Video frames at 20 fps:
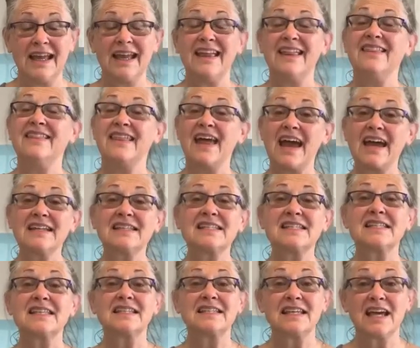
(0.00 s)
that's
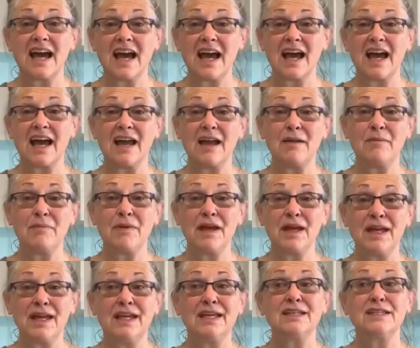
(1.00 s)
the time
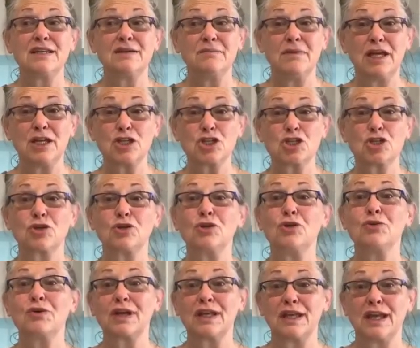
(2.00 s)
to make sure
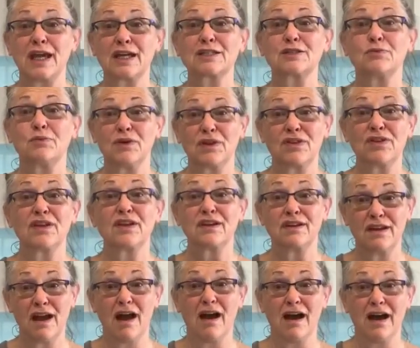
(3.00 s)
you connect with
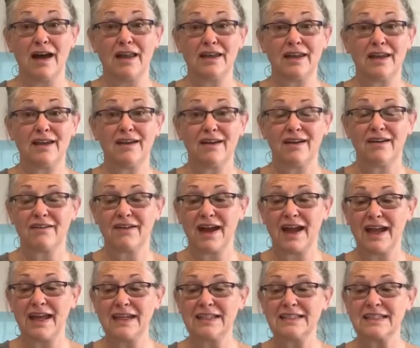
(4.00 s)
God, all
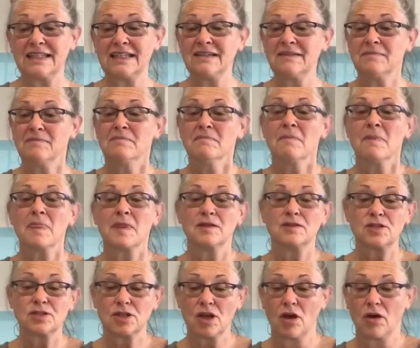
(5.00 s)
right?
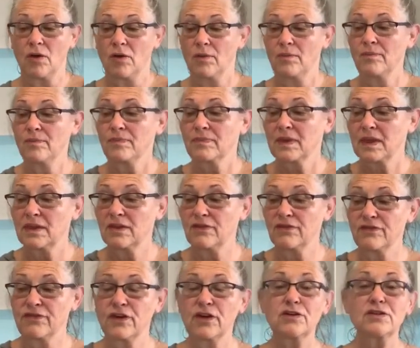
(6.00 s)
So the
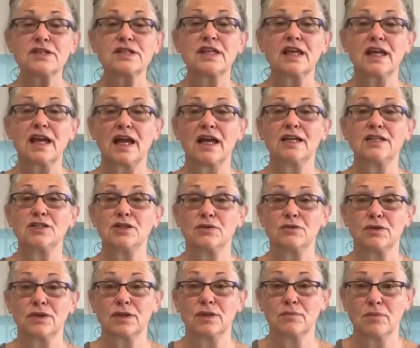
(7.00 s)
first thing I
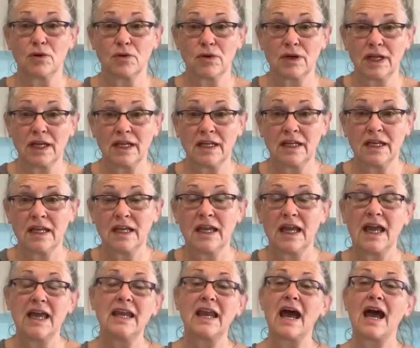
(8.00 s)
do in the morning,
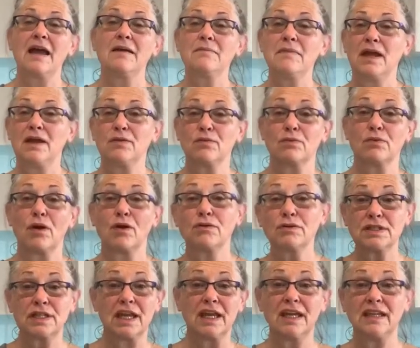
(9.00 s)
and I may
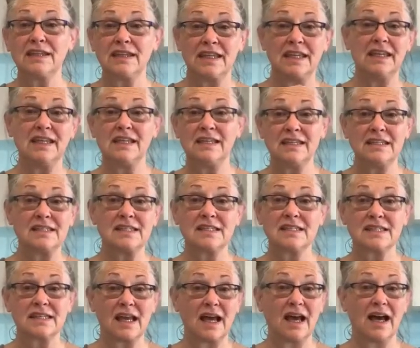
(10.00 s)
rotate these